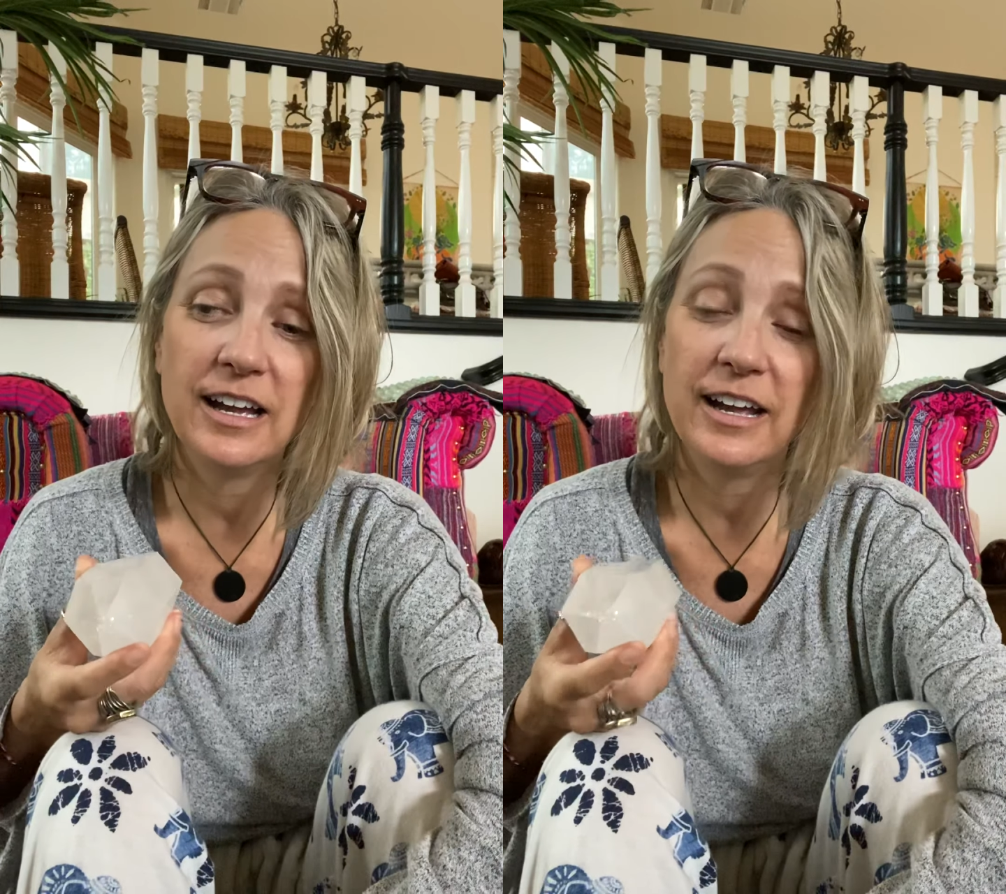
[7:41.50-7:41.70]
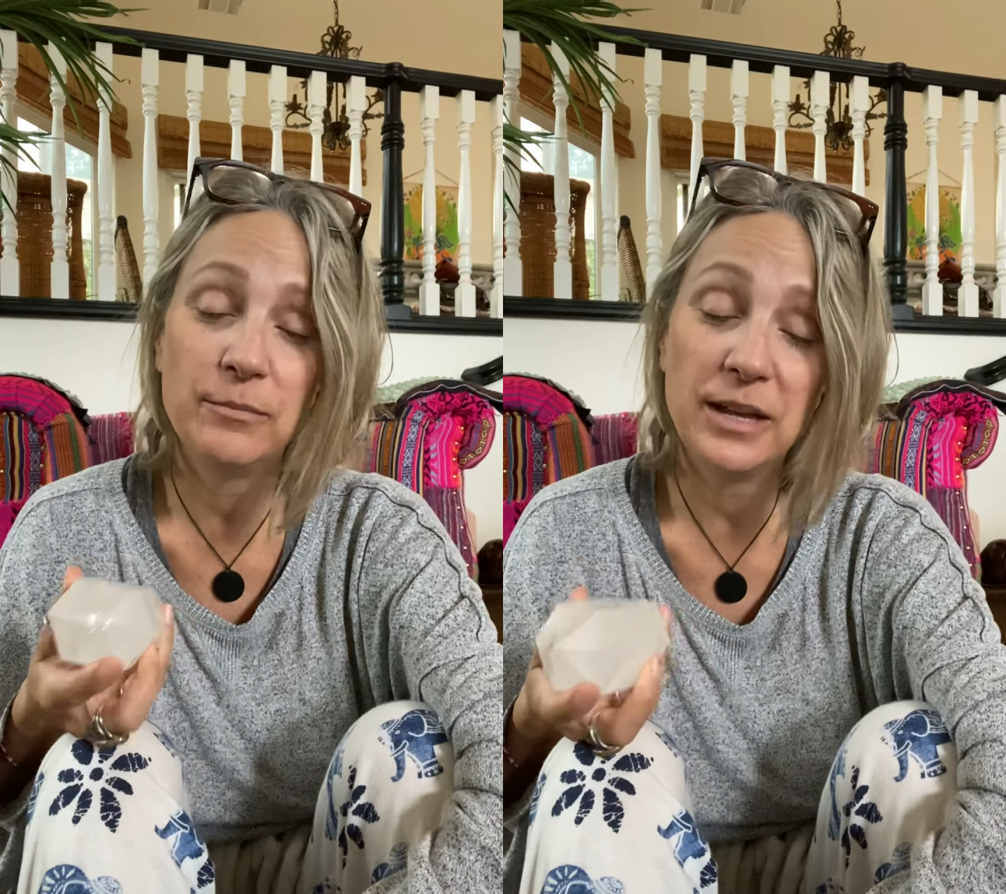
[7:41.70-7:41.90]

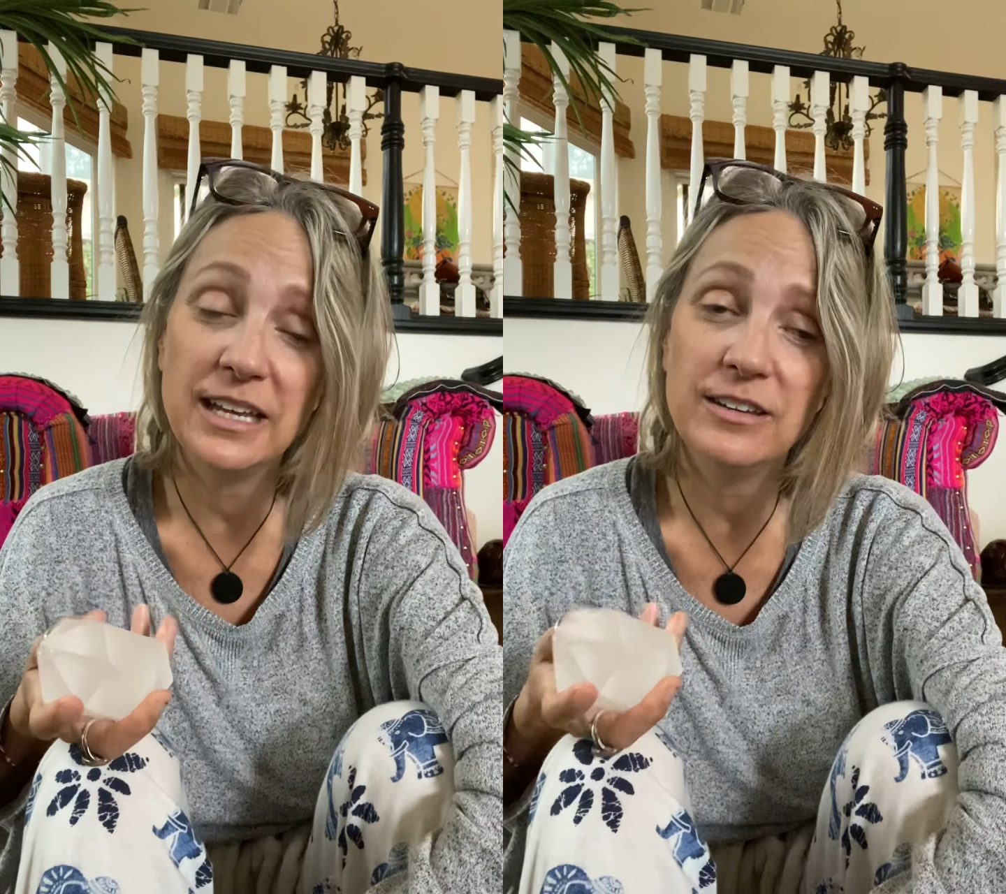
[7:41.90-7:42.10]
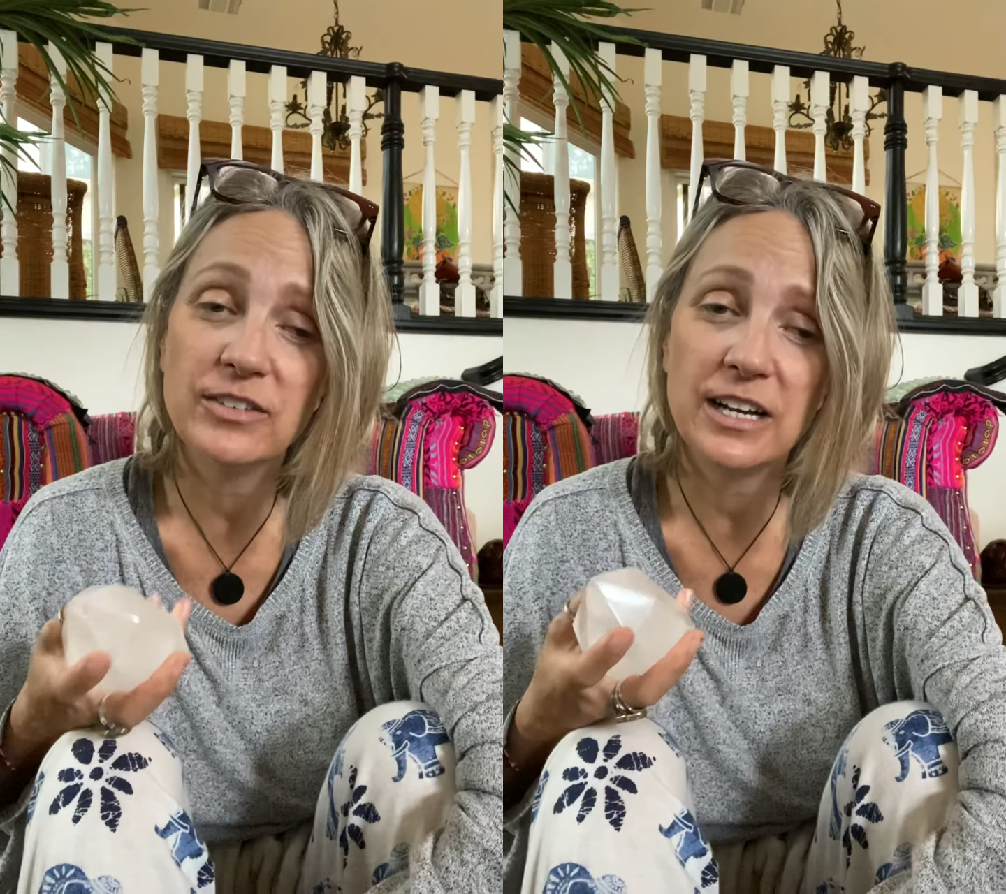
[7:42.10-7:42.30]
I may
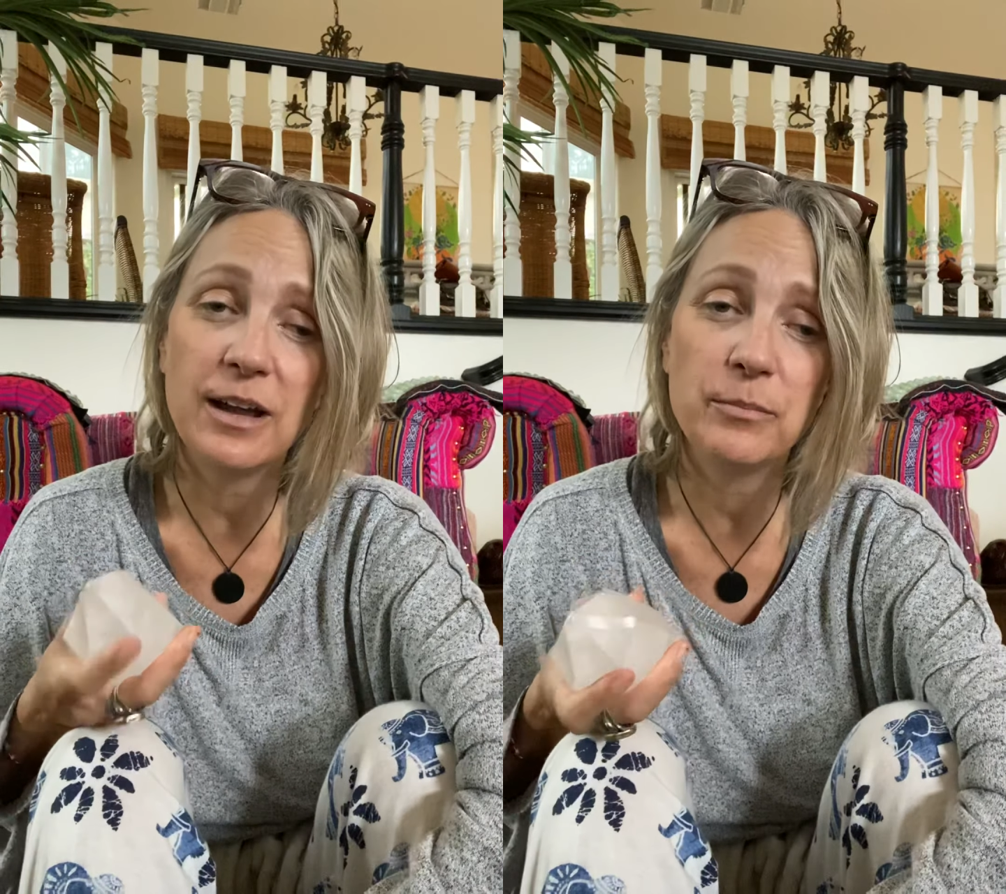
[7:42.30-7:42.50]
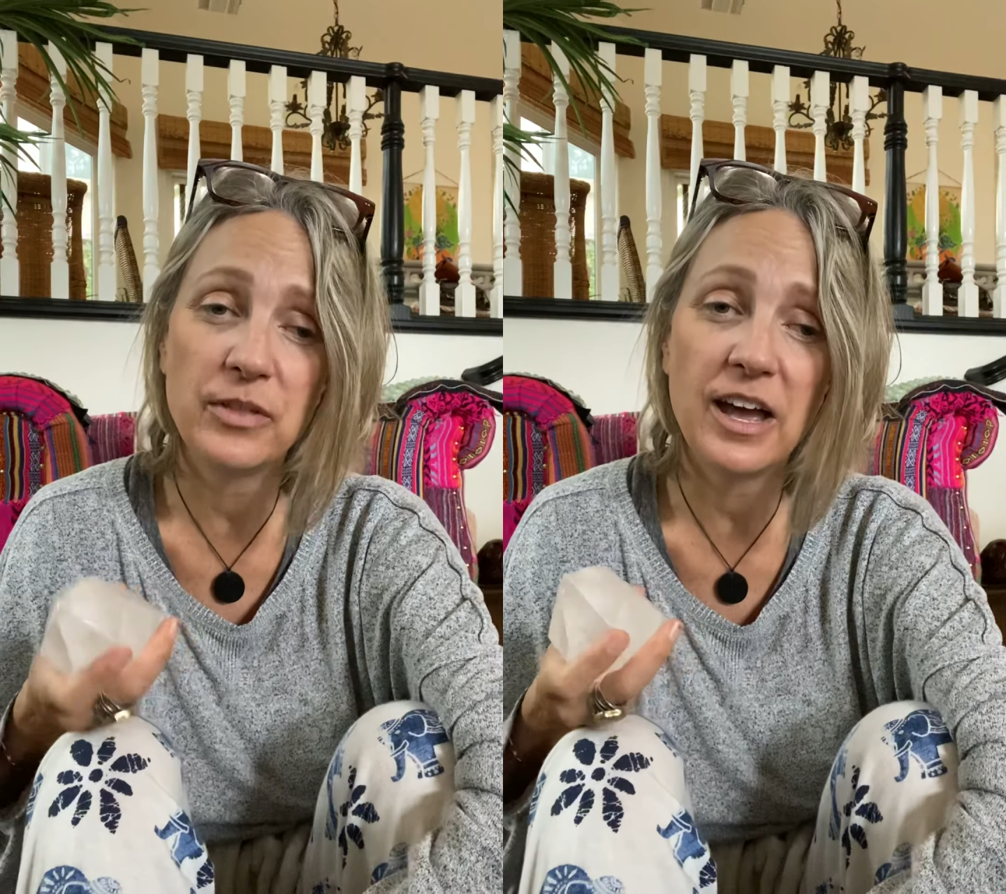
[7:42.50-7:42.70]
even
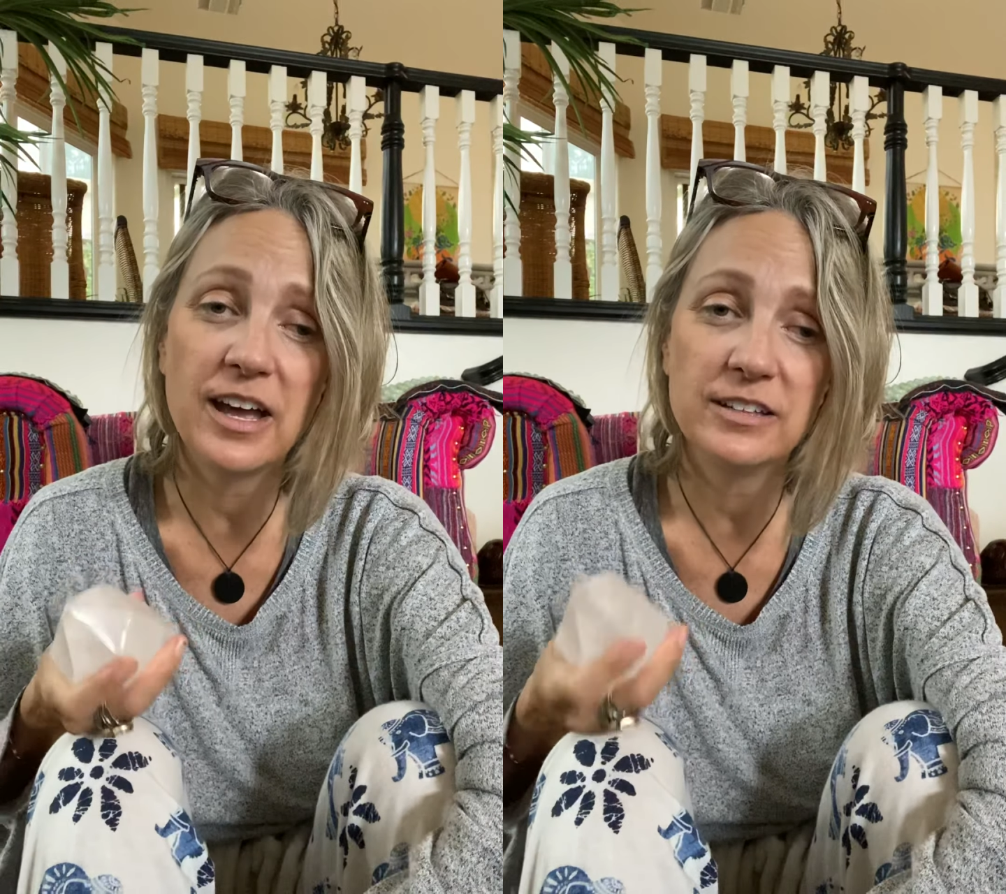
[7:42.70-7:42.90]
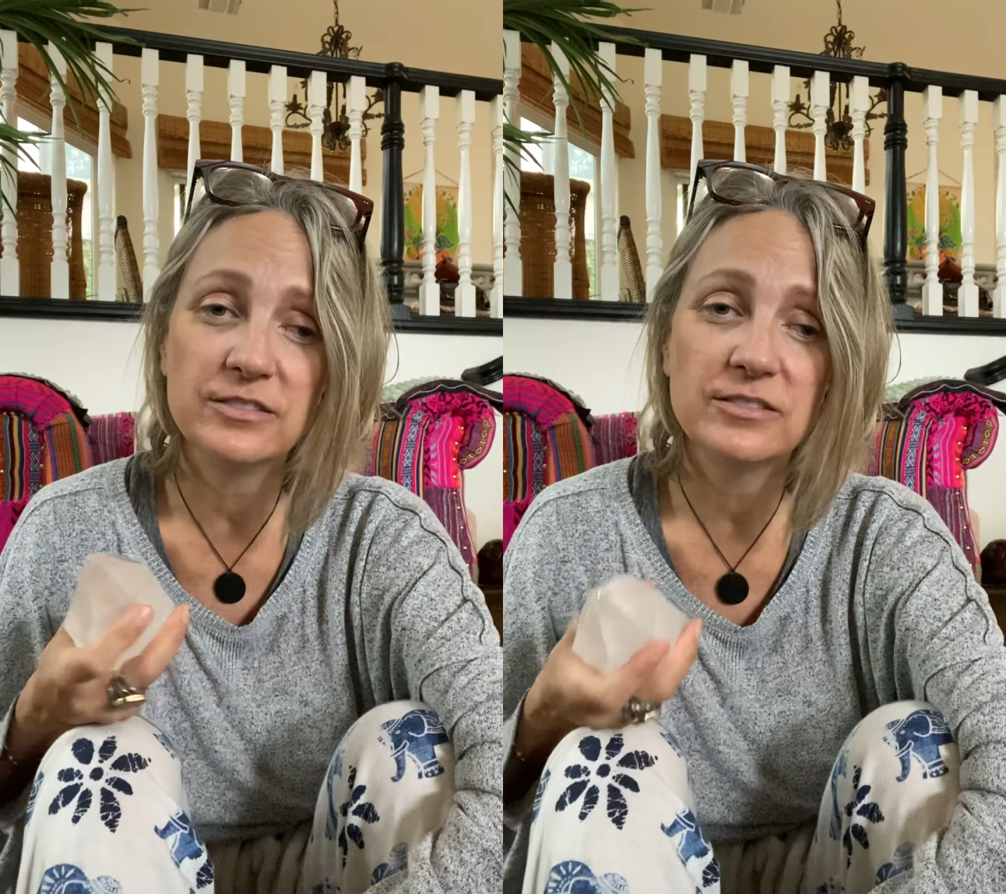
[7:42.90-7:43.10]
up that.